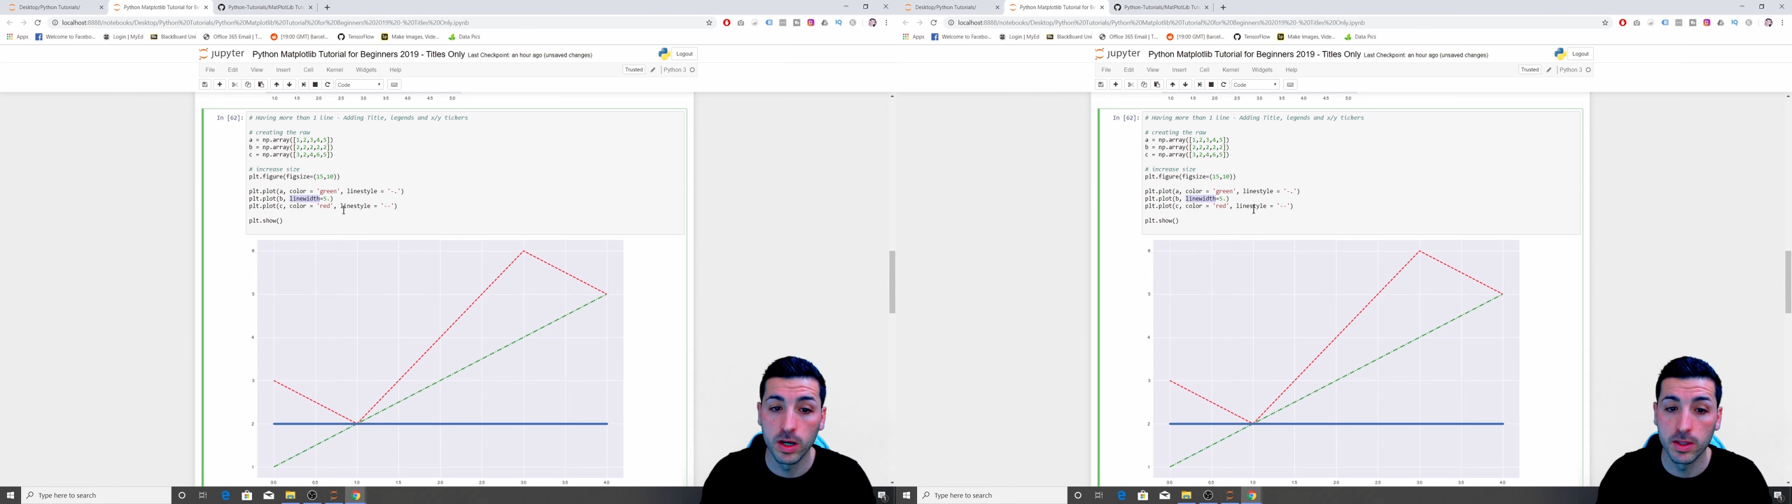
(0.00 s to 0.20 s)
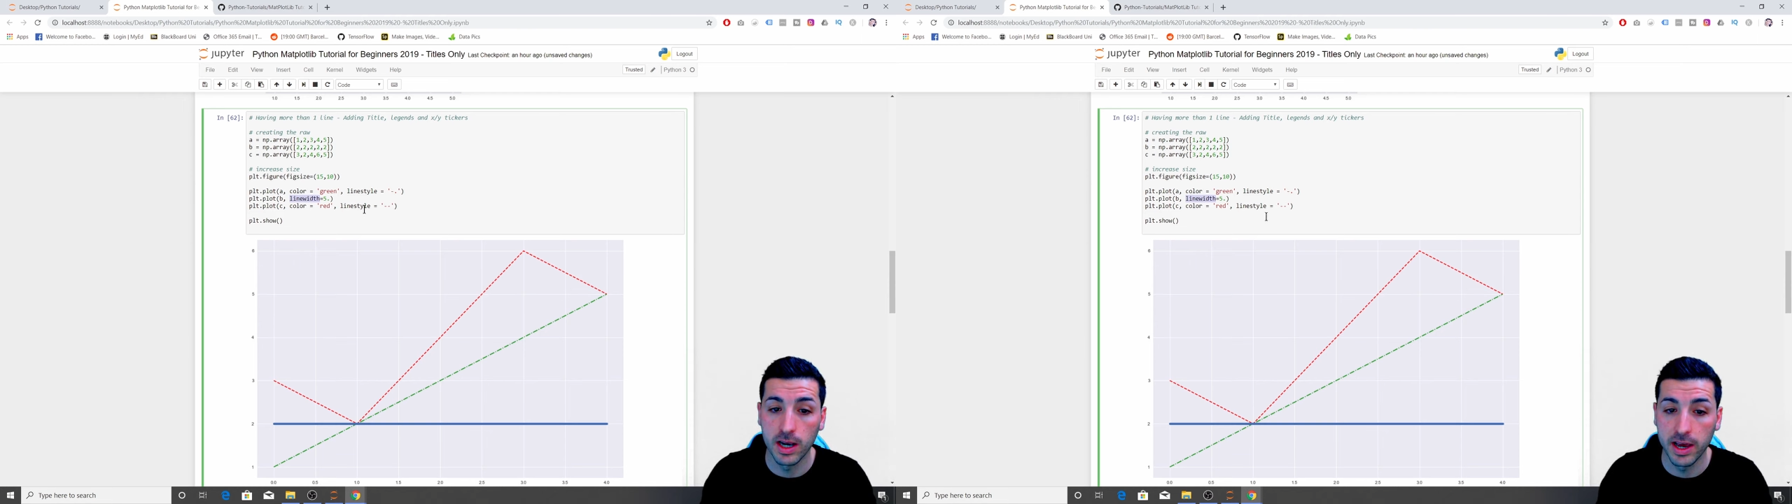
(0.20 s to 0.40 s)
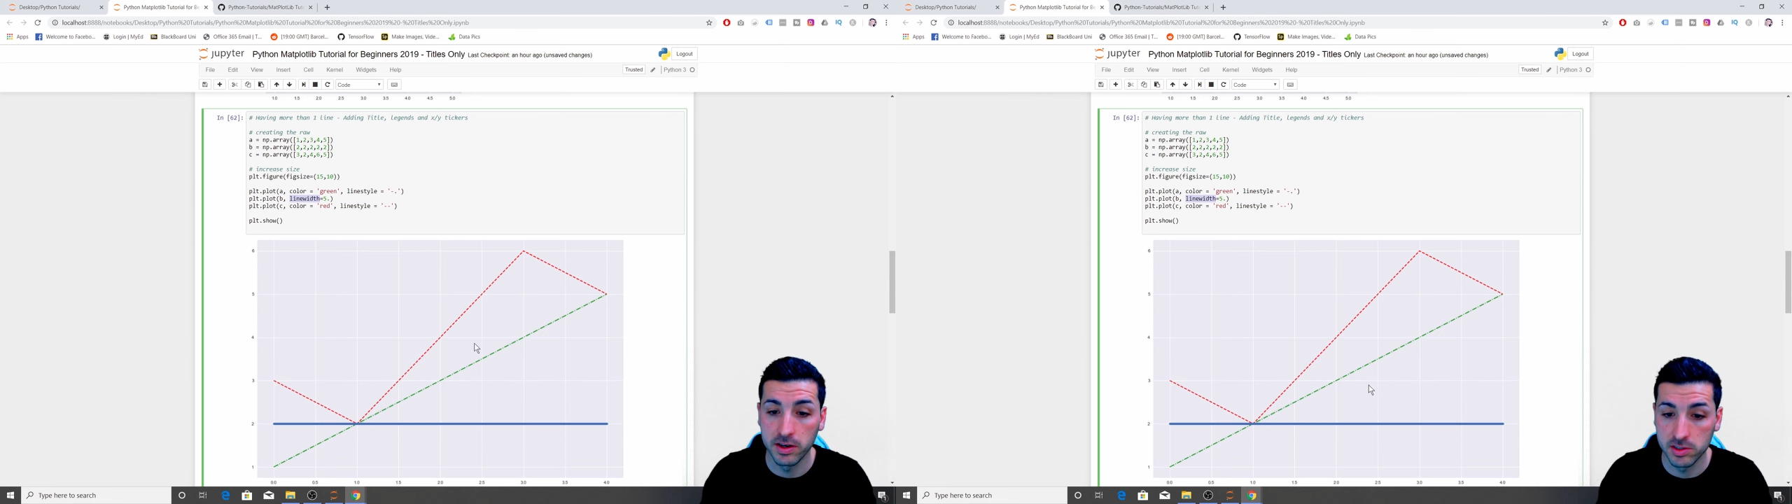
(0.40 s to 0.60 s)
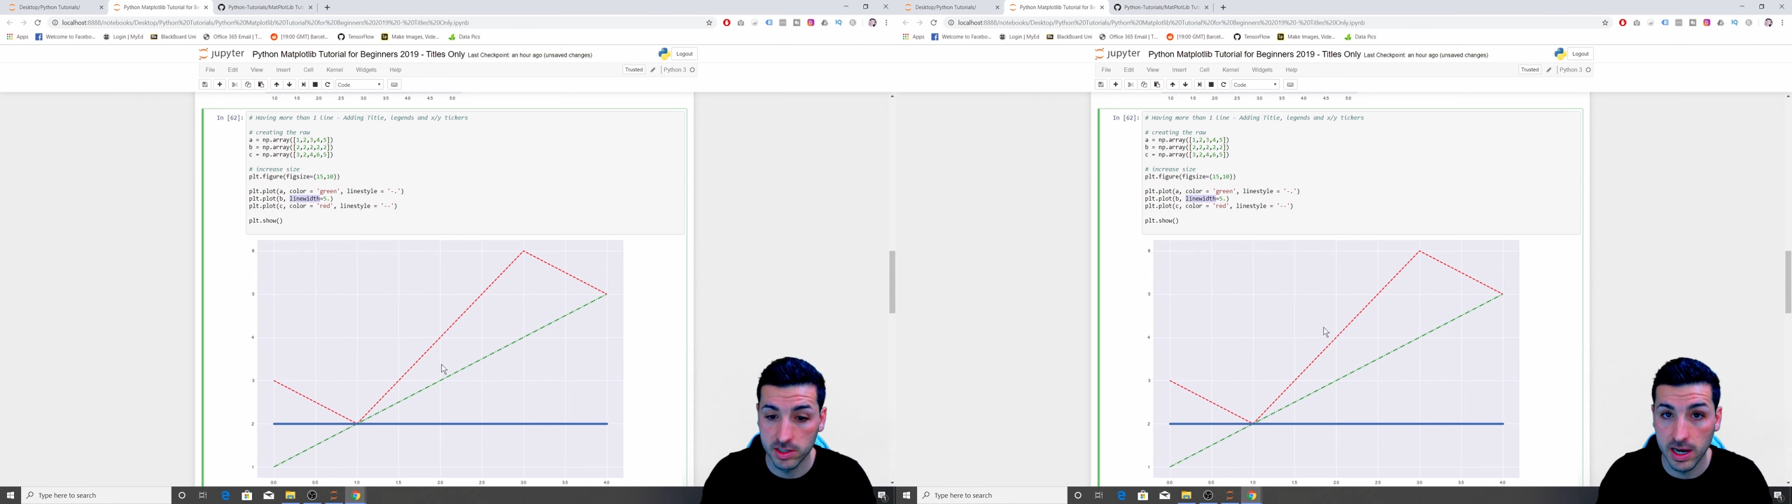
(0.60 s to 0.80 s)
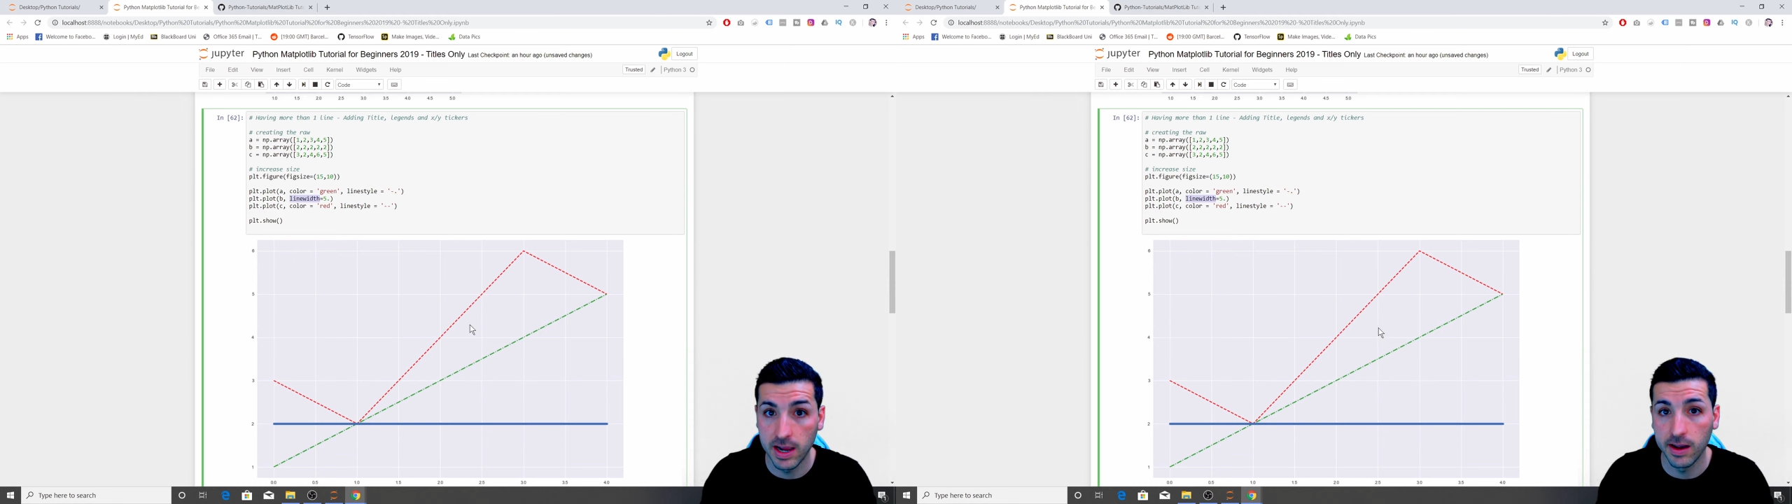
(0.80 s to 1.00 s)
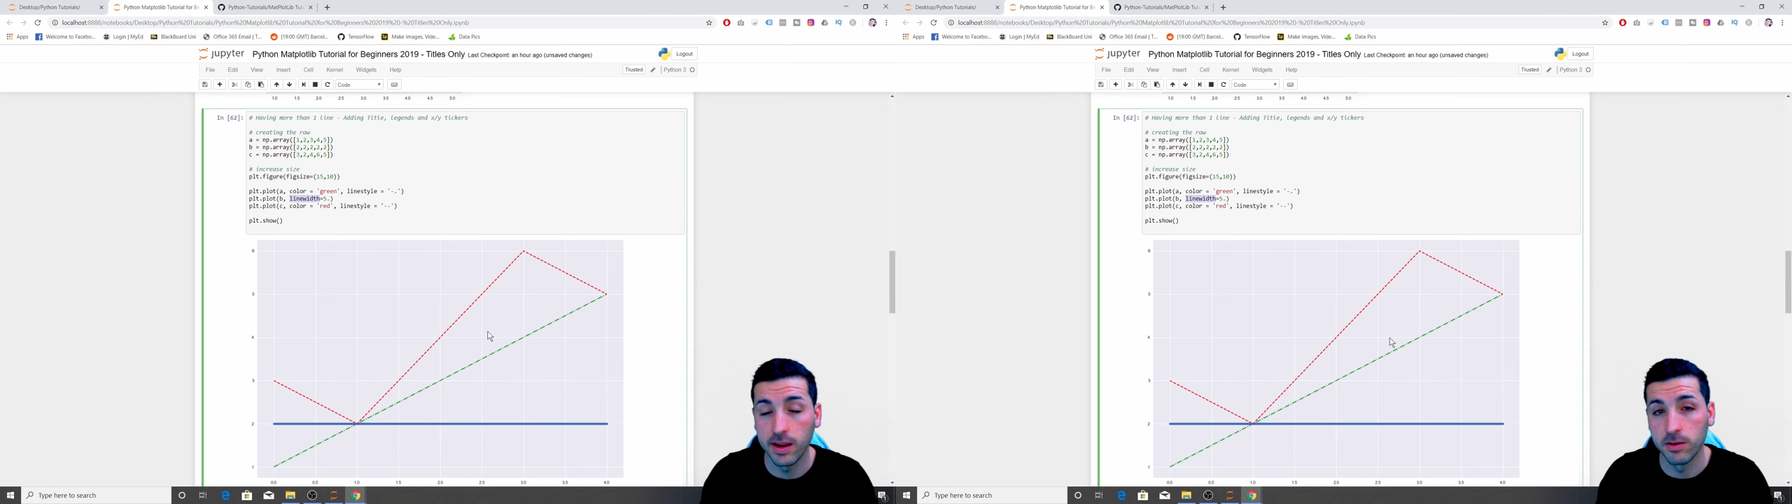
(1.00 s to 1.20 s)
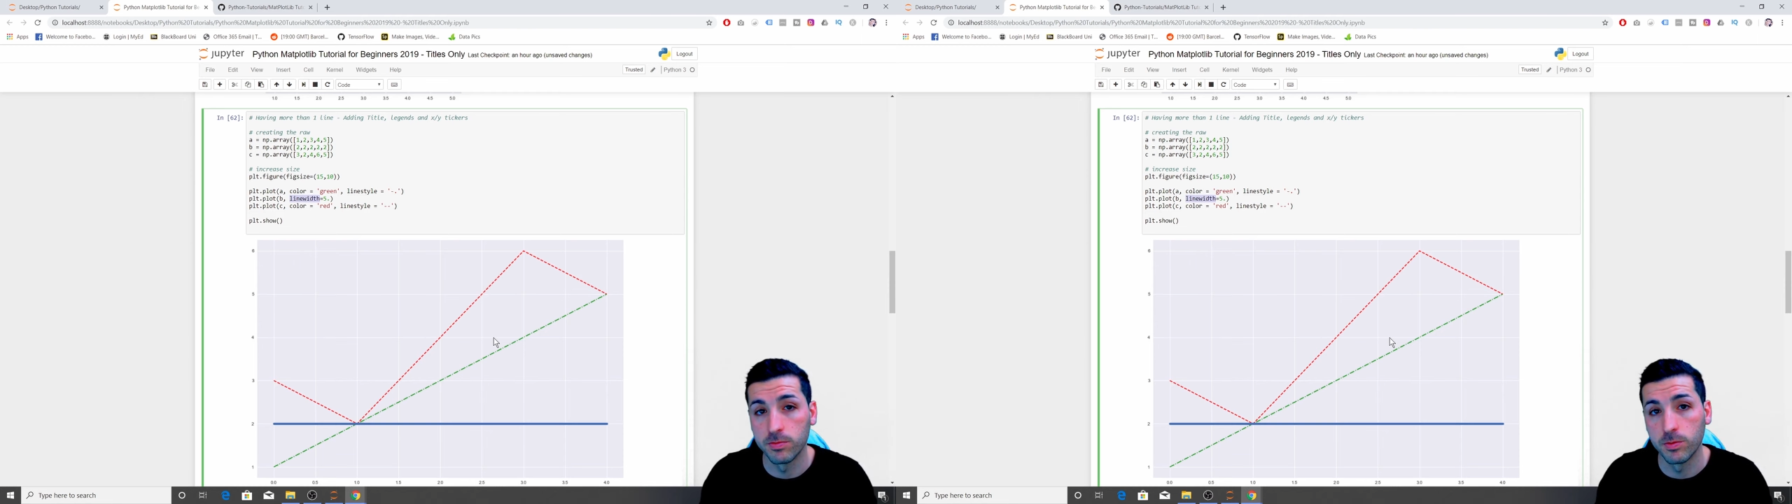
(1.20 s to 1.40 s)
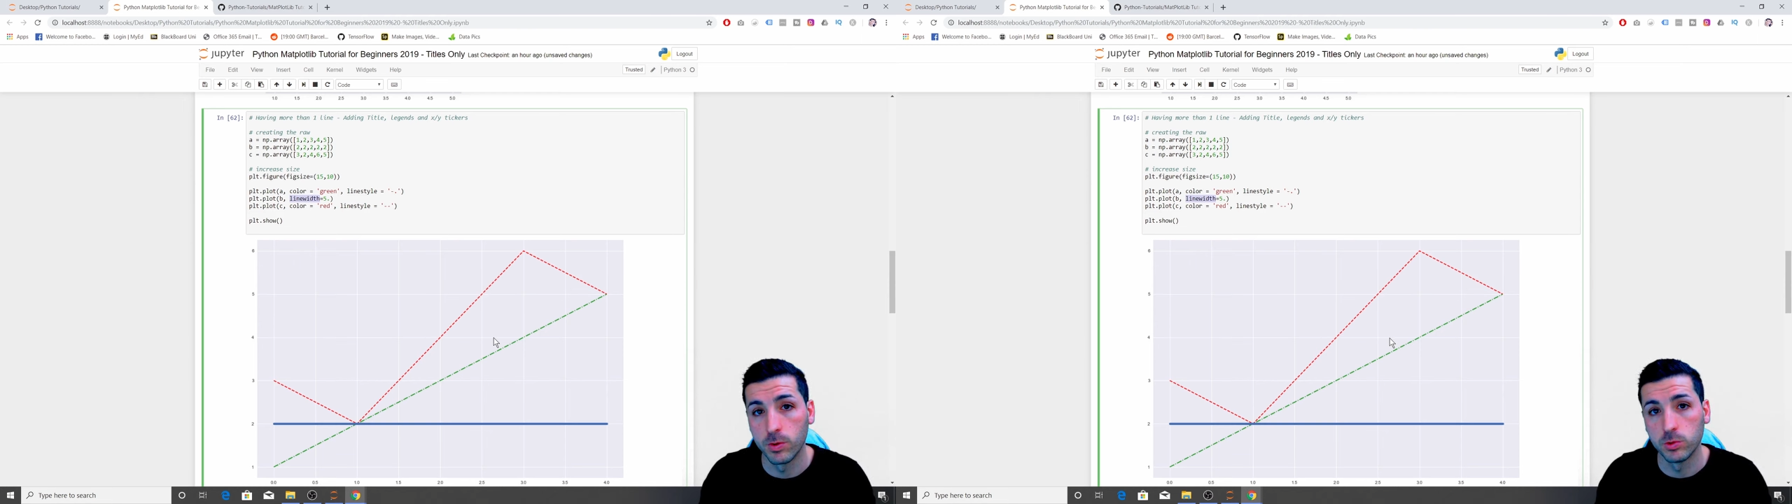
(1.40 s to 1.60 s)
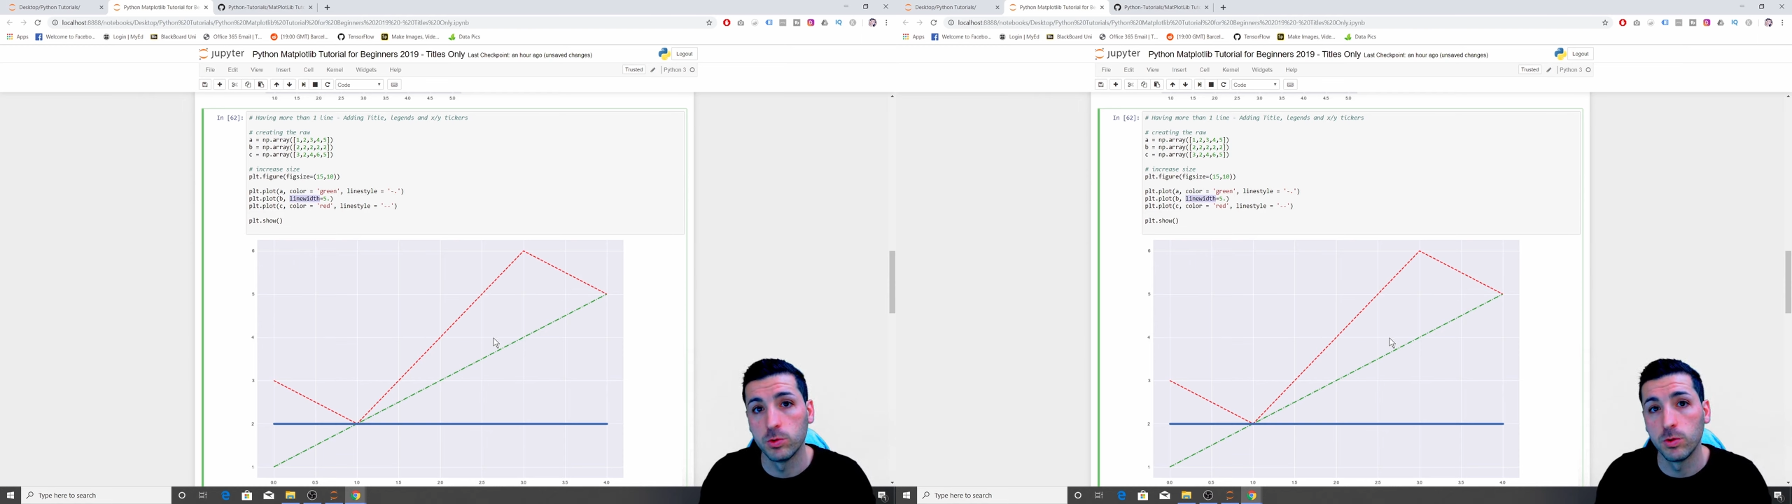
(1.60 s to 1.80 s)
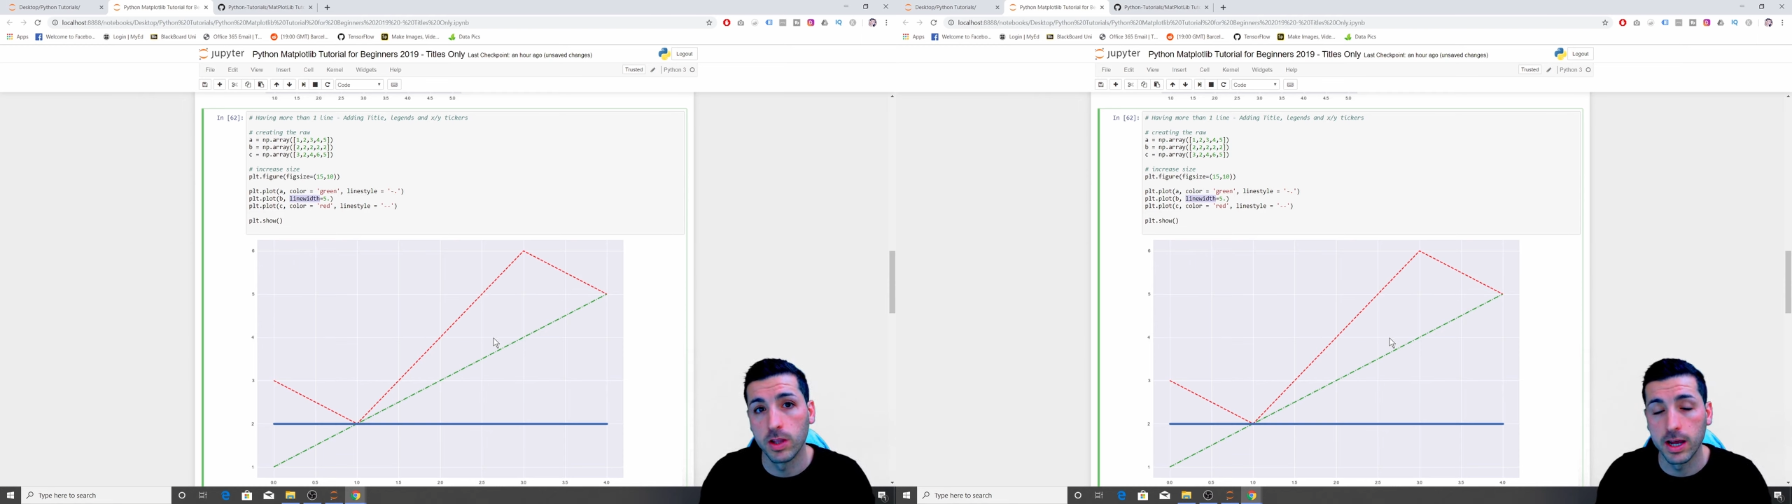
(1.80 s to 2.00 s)
and the line style if we want to
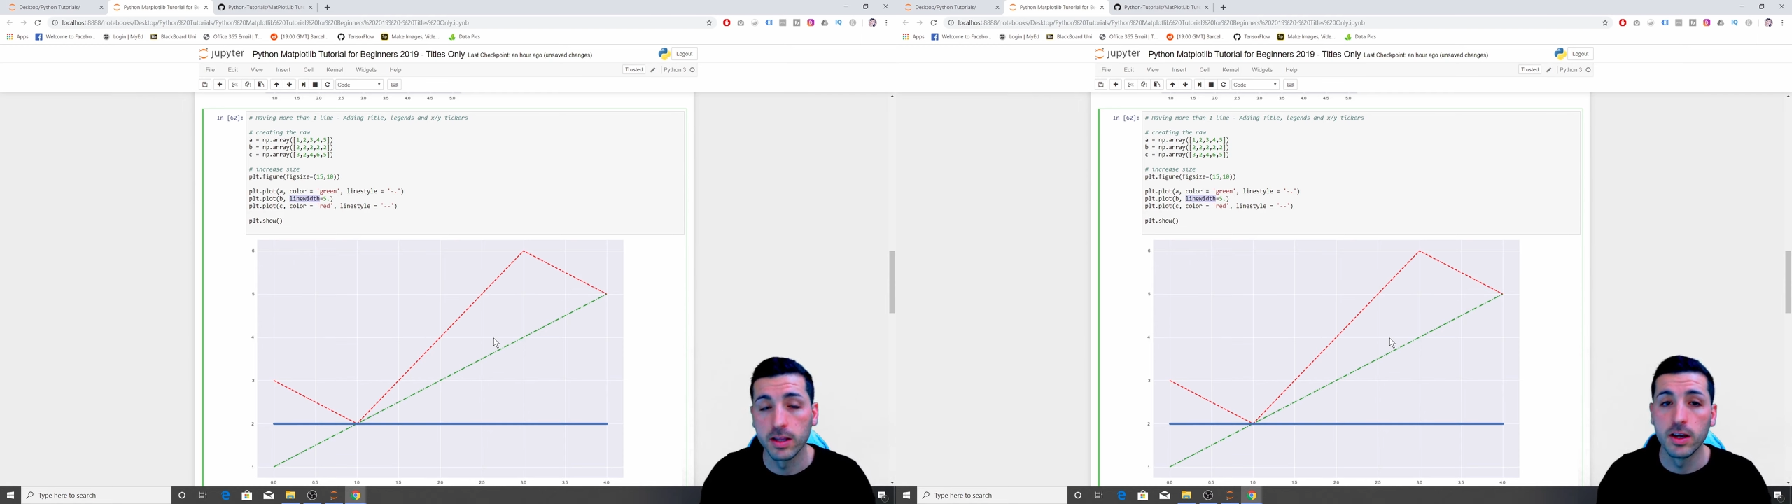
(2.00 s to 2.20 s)
do that.